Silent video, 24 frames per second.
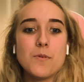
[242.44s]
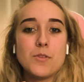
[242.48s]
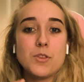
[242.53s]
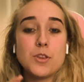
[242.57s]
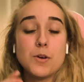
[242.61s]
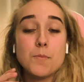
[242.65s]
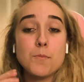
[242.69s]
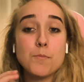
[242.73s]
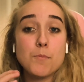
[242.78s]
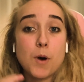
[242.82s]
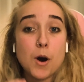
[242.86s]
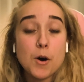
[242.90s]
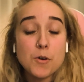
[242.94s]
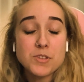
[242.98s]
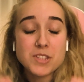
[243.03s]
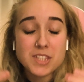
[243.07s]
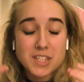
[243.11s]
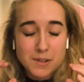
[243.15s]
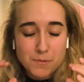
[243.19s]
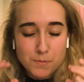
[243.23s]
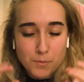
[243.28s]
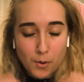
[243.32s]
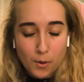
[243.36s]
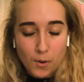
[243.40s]
The most
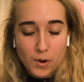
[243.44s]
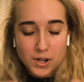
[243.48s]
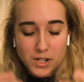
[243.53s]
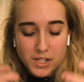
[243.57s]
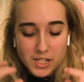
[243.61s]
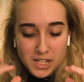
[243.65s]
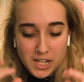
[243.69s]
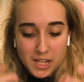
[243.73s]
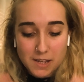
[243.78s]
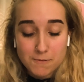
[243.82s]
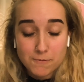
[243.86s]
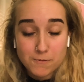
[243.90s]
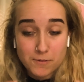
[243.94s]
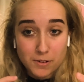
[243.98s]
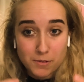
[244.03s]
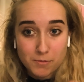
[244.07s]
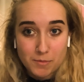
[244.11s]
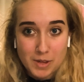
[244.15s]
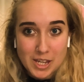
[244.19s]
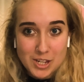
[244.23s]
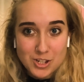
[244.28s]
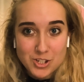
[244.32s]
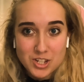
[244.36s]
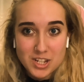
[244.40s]
important
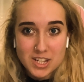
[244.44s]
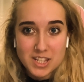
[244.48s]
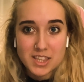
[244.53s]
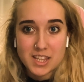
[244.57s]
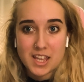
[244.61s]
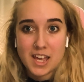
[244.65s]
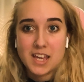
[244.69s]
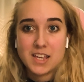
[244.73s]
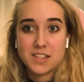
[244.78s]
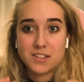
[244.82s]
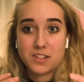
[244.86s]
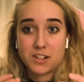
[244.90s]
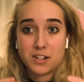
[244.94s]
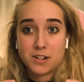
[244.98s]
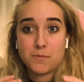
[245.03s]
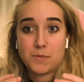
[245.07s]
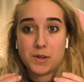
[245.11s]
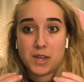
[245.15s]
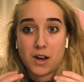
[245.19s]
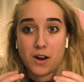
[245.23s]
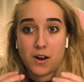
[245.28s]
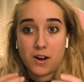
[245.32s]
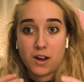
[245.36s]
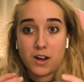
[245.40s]
information that is going to
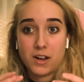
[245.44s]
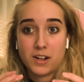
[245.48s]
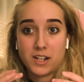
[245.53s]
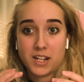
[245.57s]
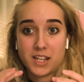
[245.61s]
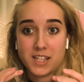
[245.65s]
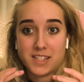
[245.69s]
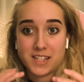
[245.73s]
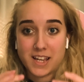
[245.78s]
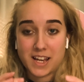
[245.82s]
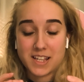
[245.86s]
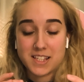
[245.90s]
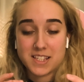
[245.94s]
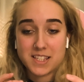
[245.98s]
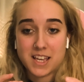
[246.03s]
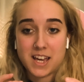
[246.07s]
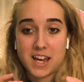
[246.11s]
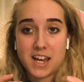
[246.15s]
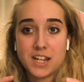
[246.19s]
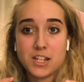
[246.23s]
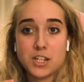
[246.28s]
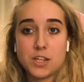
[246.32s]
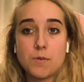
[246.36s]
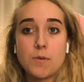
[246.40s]
be on a text
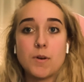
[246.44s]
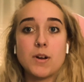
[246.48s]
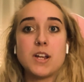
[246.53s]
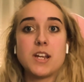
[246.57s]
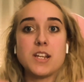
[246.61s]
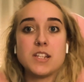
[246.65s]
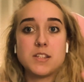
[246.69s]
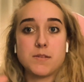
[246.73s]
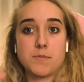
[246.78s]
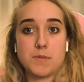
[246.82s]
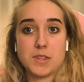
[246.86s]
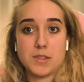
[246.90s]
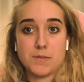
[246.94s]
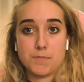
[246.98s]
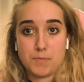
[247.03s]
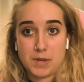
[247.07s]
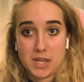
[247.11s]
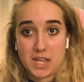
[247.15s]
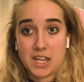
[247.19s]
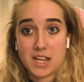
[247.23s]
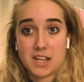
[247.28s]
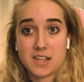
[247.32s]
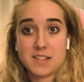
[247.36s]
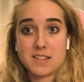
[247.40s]
slide, you want it to be the
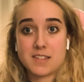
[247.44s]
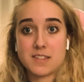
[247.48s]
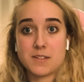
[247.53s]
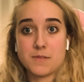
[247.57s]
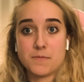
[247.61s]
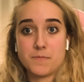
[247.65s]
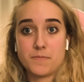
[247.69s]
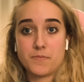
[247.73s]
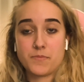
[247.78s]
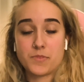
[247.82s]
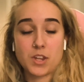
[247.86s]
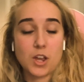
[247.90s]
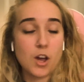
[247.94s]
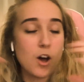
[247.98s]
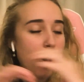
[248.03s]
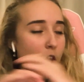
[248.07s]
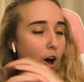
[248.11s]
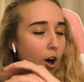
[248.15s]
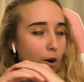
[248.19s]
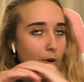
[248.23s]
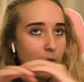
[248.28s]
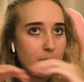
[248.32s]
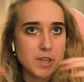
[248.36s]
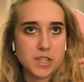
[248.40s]
biggest.
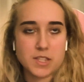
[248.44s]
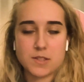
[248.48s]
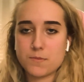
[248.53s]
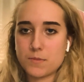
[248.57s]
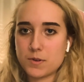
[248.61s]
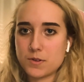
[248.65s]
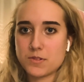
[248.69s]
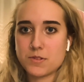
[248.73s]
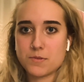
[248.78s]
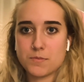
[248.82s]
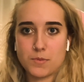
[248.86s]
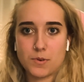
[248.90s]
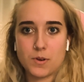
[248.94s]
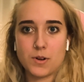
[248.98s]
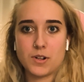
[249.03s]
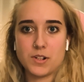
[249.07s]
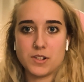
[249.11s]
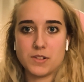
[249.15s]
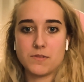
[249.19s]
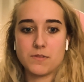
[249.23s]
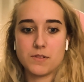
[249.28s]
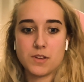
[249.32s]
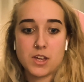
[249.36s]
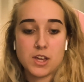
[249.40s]
Always the most
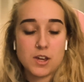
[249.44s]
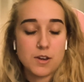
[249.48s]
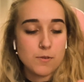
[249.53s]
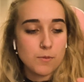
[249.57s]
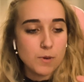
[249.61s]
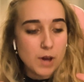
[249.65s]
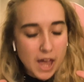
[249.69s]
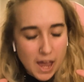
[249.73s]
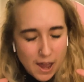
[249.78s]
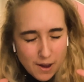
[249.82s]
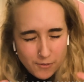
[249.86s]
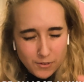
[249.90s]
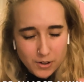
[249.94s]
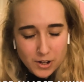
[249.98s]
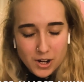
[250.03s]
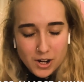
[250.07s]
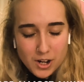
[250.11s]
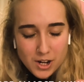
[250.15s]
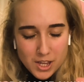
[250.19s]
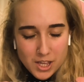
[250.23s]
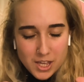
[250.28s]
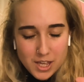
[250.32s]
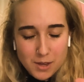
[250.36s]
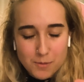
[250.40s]
important. Whatever
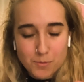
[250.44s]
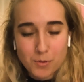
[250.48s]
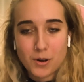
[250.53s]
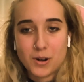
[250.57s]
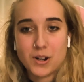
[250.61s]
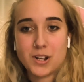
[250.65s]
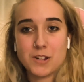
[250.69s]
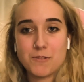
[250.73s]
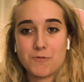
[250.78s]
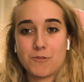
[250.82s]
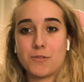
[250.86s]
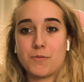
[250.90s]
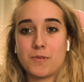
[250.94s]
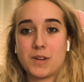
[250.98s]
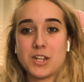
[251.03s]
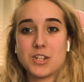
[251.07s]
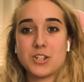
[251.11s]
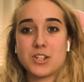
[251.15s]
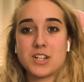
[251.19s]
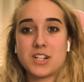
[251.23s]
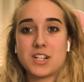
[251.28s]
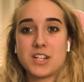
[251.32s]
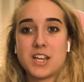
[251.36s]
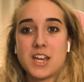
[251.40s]
important
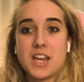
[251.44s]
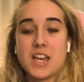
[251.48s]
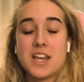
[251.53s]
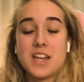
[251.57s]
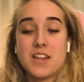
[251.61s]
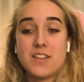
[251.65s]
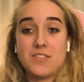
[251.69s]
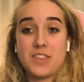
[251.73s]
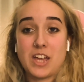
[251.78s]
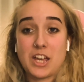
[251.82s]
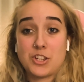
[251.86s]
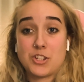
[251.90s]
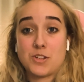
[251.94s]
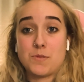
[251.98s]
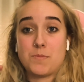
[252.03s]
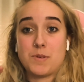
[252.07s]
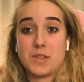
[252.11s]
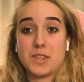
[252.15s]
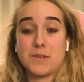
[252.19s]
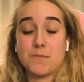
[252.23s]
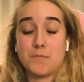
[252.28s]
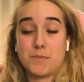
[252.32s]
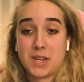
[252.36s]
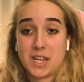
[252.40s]
information, that should be
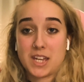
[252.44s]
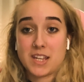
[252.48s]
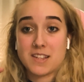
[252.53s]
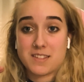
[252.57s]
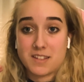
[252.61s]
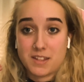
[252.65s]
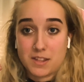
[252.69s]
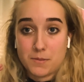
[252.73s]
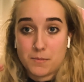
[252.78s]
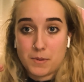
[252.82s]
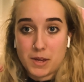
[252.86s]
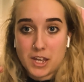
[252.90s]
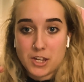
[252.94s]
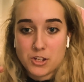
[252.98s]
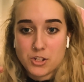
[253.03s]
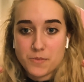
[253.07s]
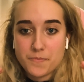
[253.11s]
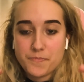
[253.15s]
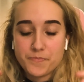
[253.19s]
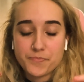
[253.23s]
the biggest on the page.